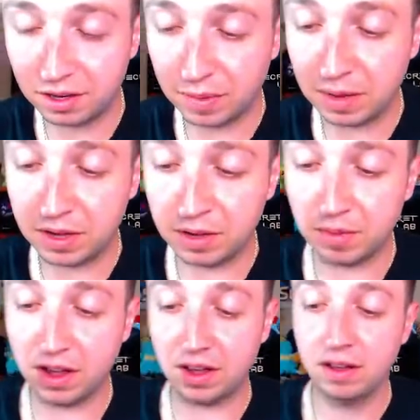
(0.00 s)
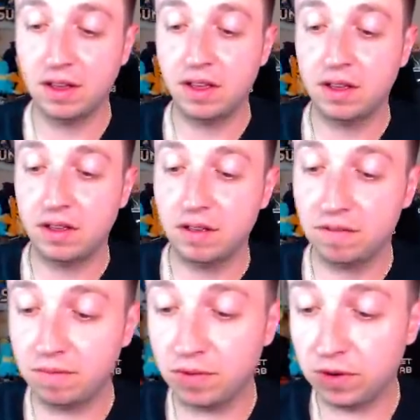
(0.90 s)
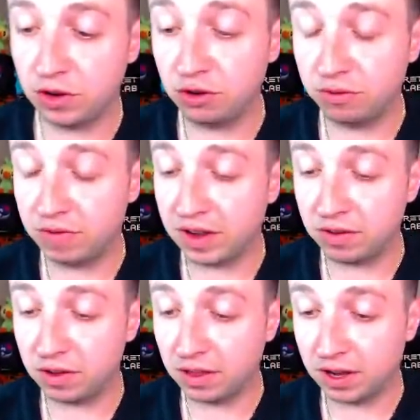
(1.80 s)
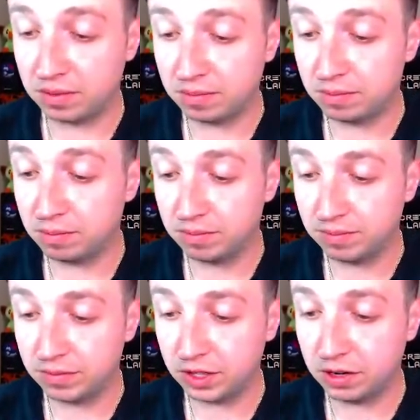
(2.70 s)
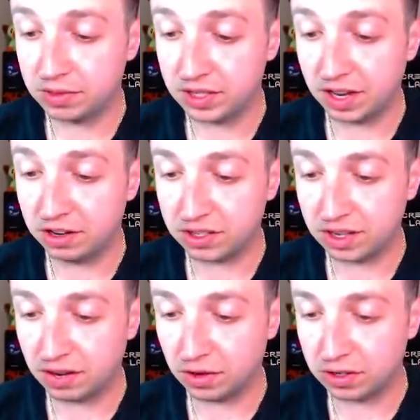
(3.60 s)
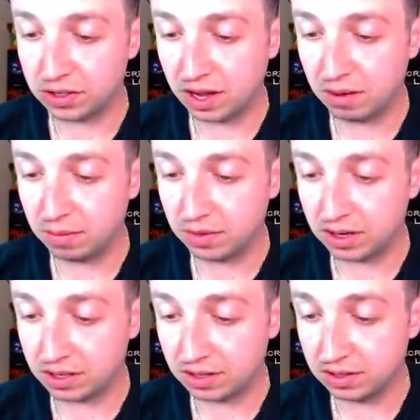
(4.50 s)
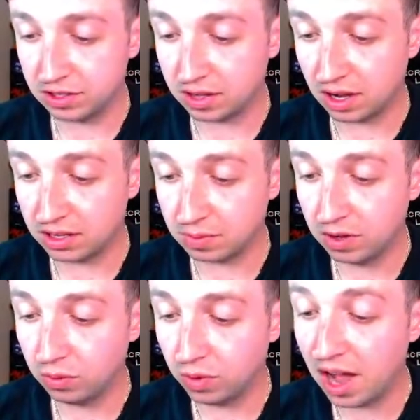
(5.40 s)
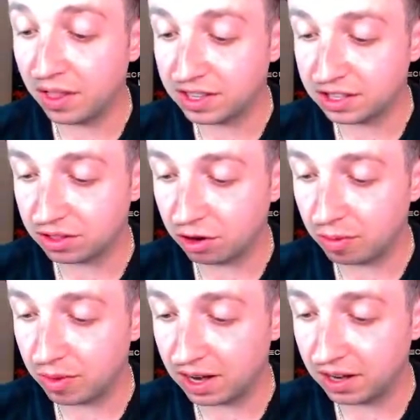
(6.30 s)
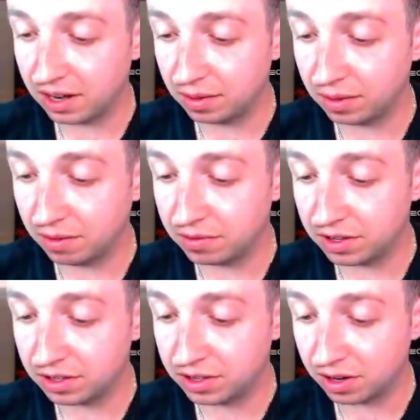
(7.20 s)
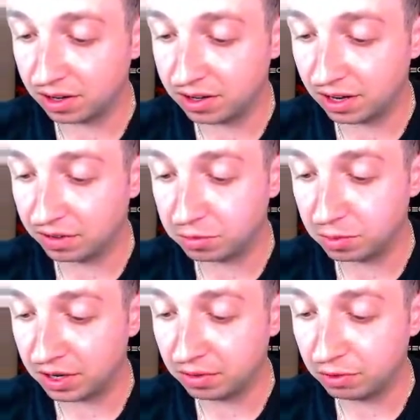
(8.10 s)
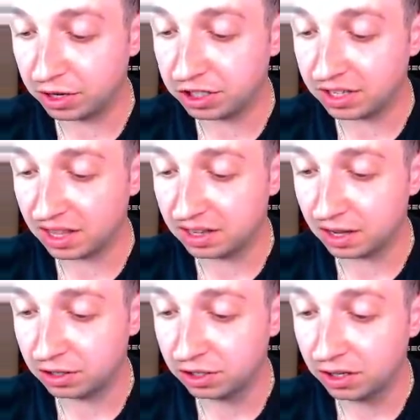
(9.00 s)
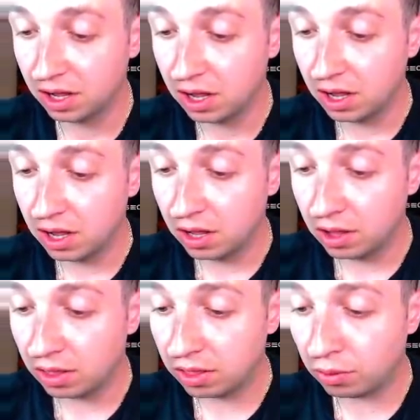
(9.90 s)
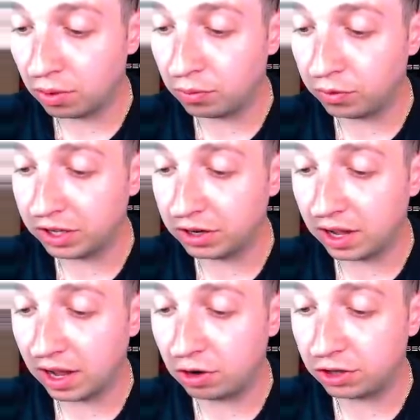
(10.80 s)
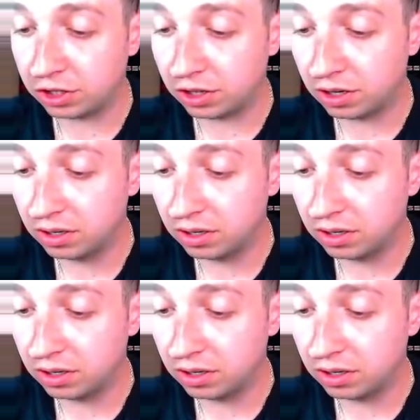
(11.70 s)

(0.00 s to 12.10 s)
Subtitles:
may be my new favorite, like, standard set of all time, because it's just awesome. Wow, that's a throwback. I loved this card. I loved playing Reach and Death Touch, Thorn Wield Archer,